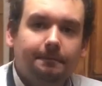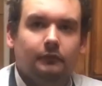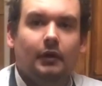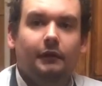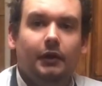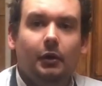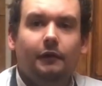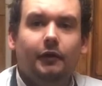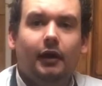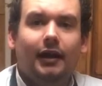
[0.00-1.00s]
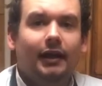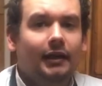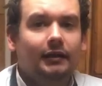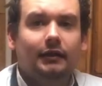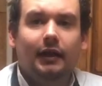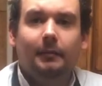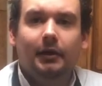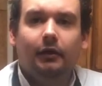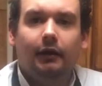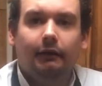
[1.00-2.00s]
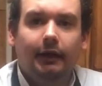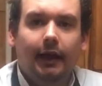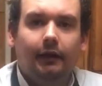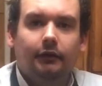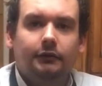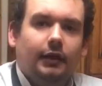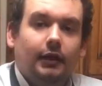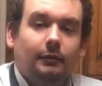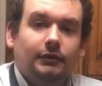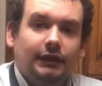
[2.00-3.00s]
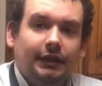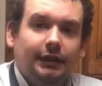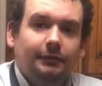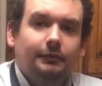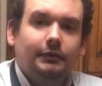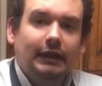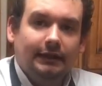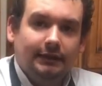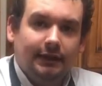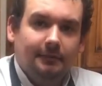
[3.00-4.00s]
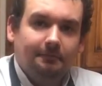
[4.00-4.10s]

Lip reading: If you do have a crack at it, let me know how you get on, and I will see you next time.